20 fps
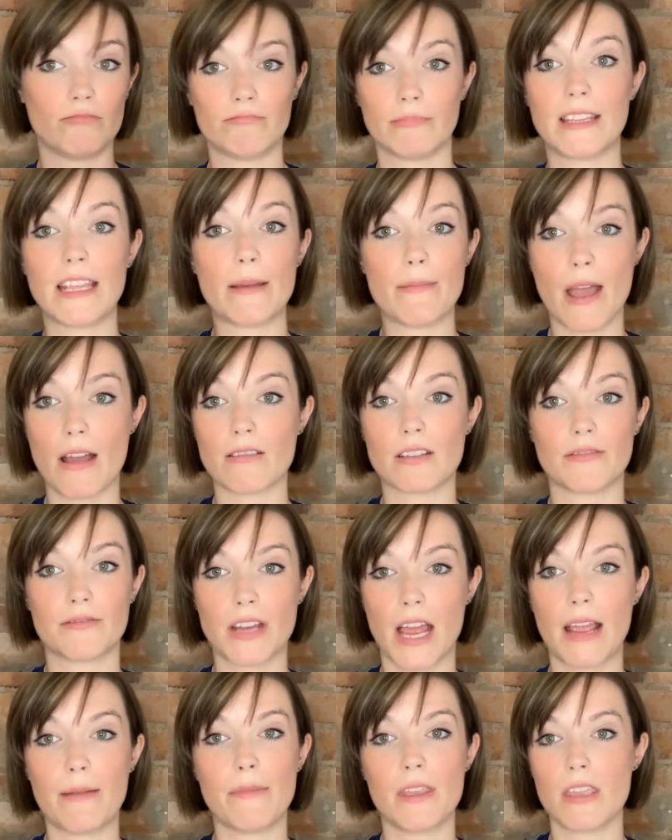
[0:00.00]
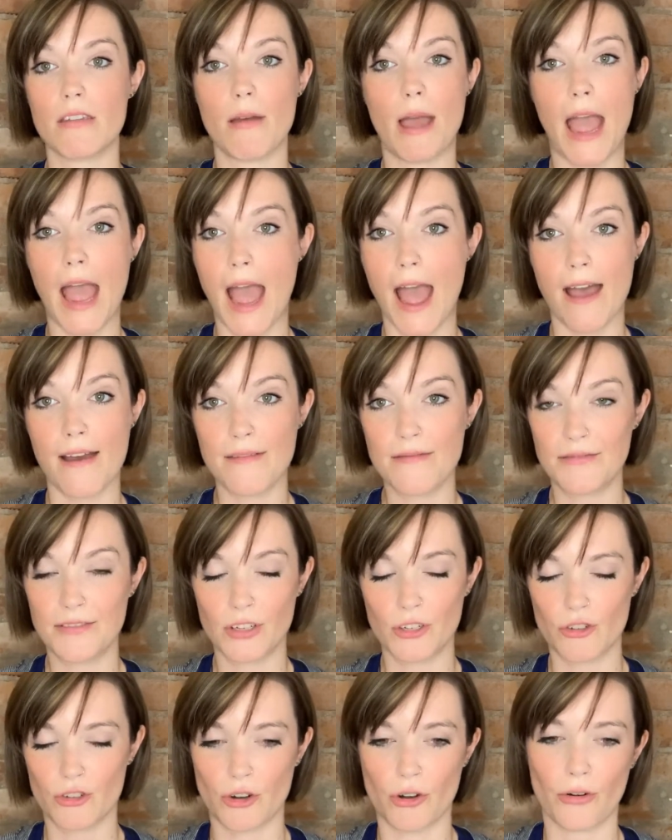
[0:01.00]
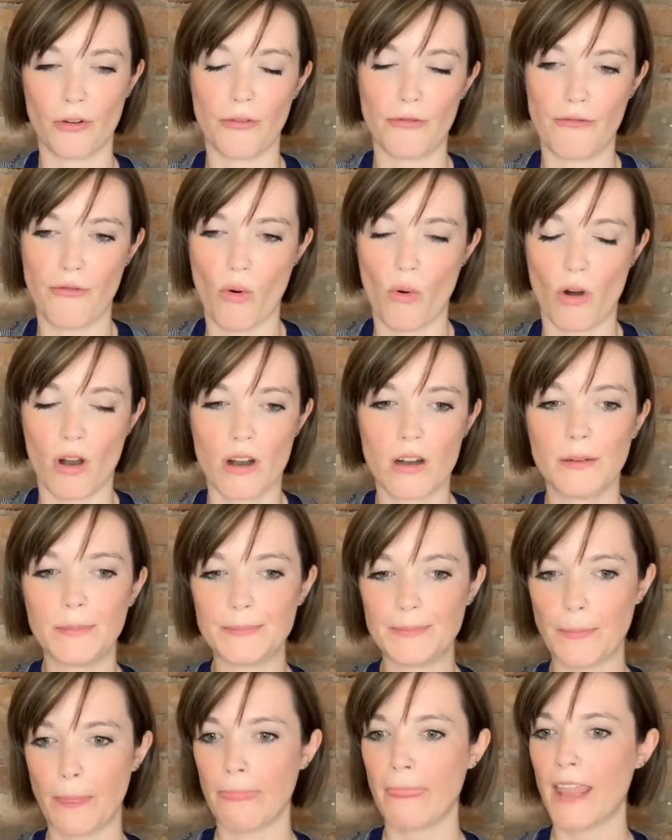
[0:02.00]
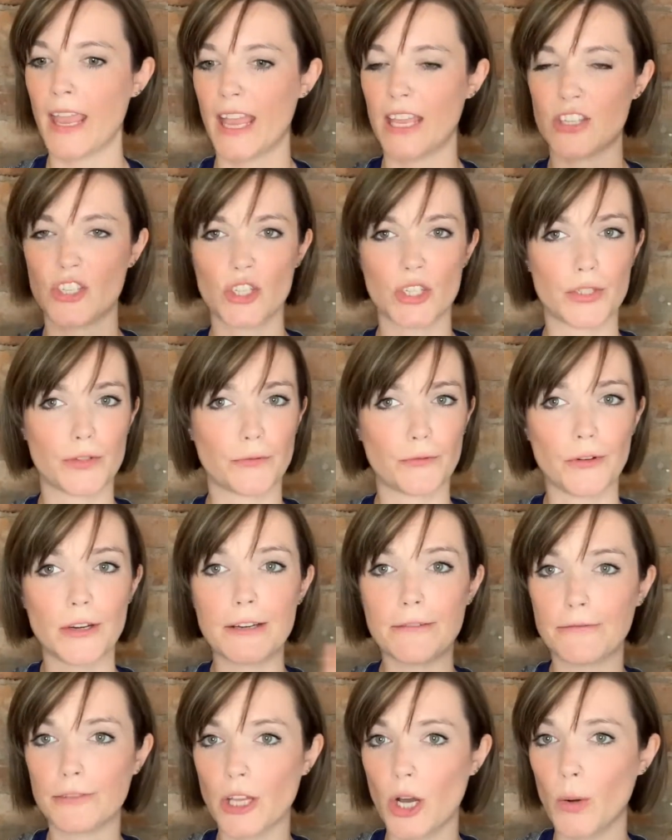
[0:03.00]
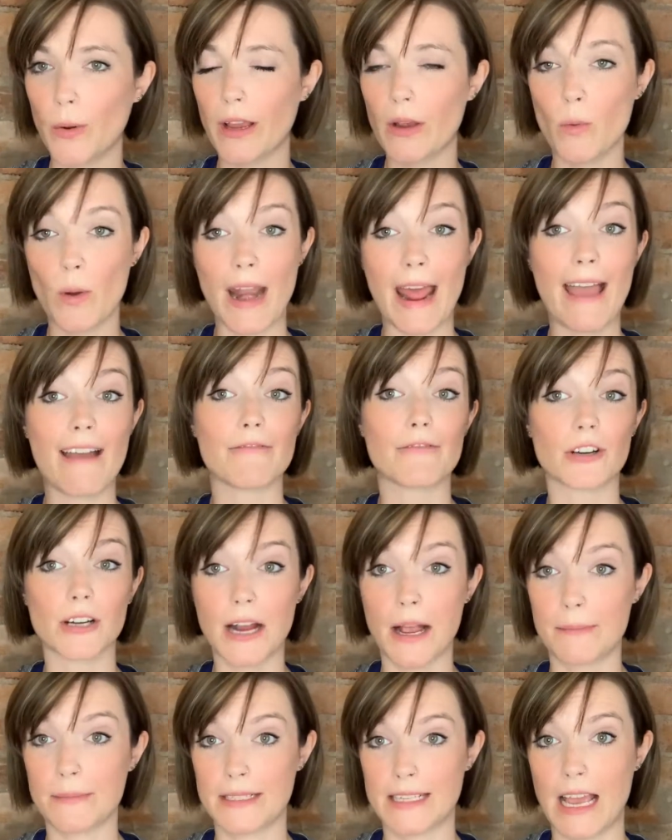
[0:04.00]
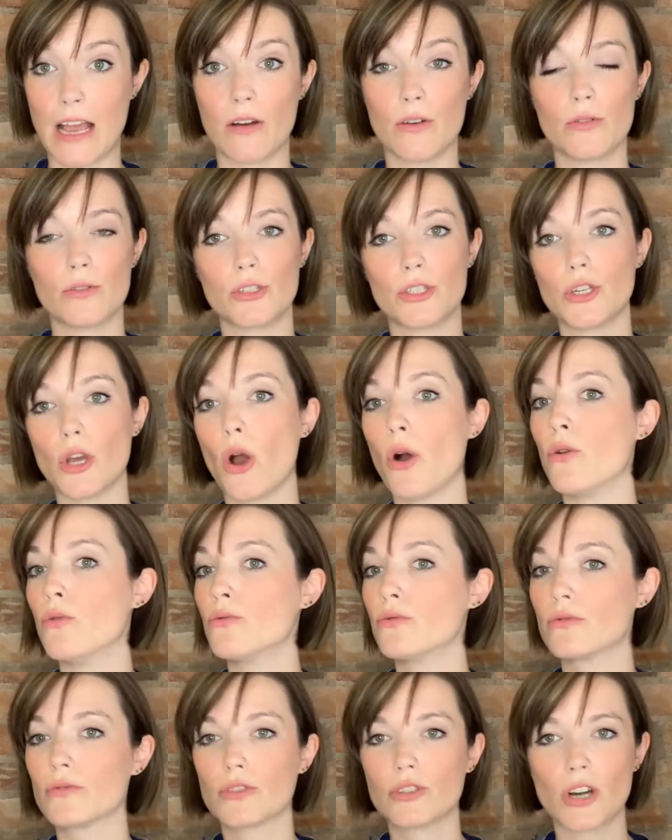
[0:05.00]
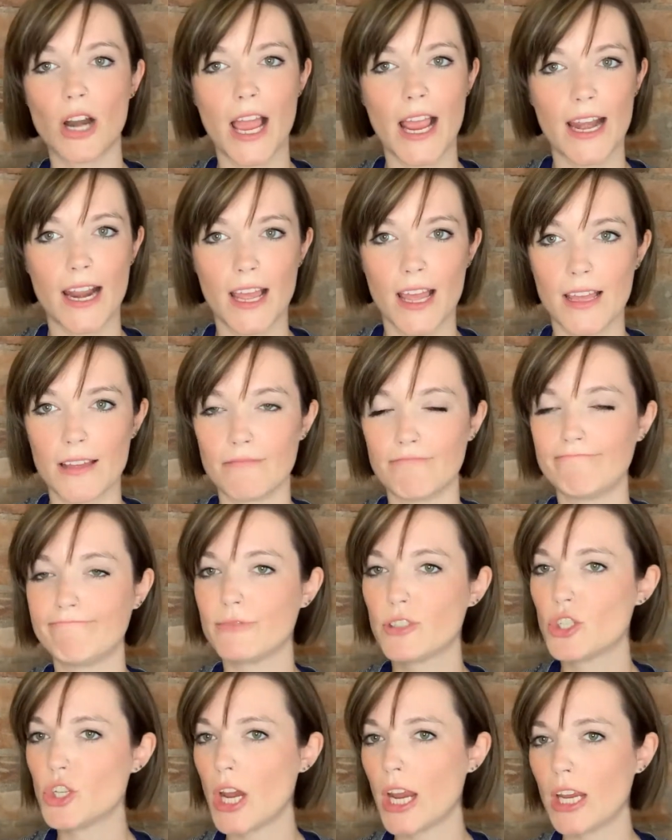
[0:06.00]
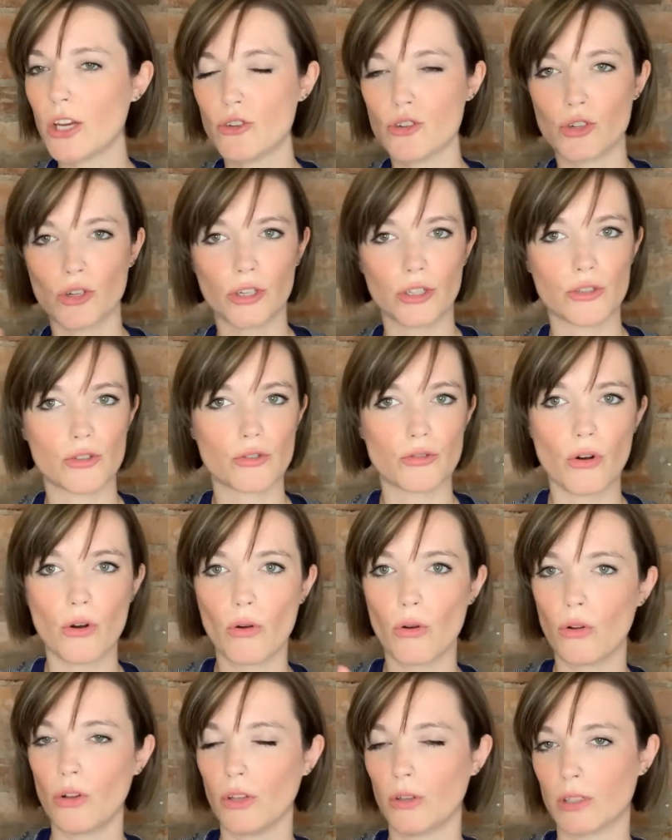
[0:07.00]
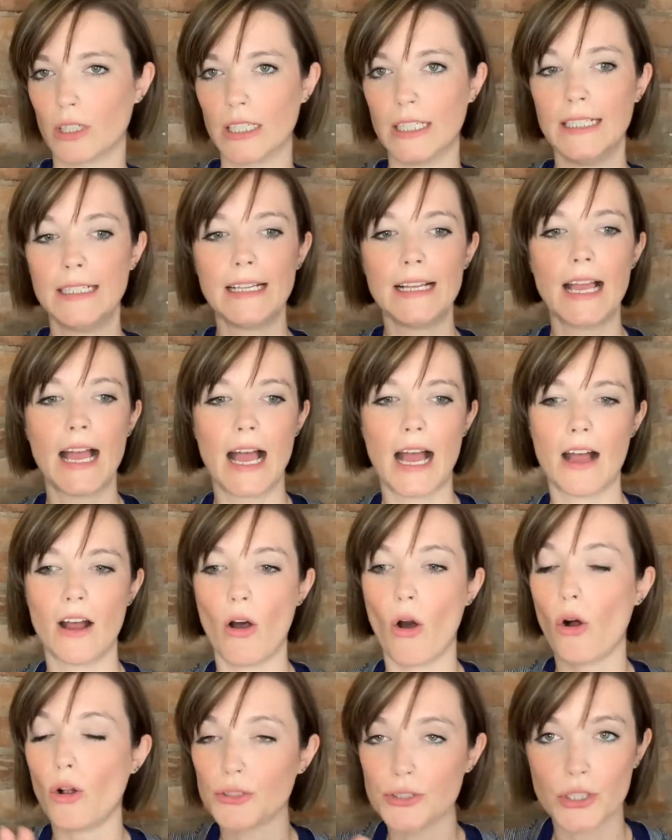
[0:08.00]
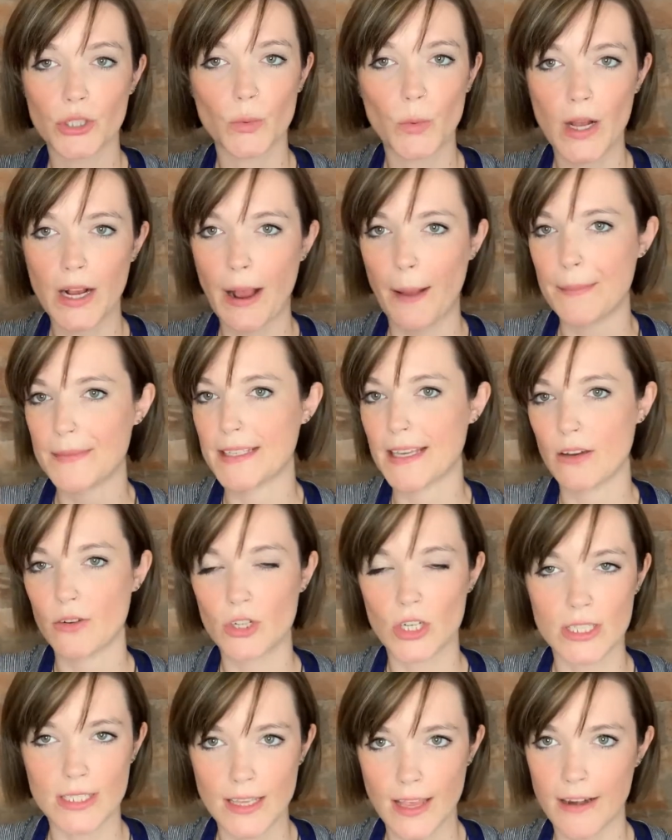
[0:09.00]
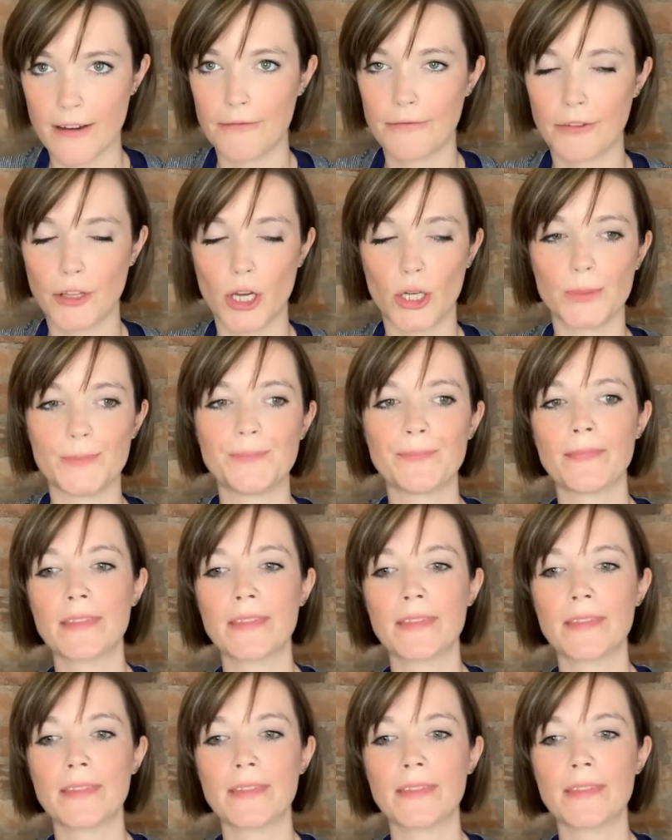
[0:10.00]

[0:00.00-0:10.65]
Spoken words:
the amount of time that you have to journal for, it's just free flowing, whatever comes out. Don't try to change or control or alter what comes out, just let it flow.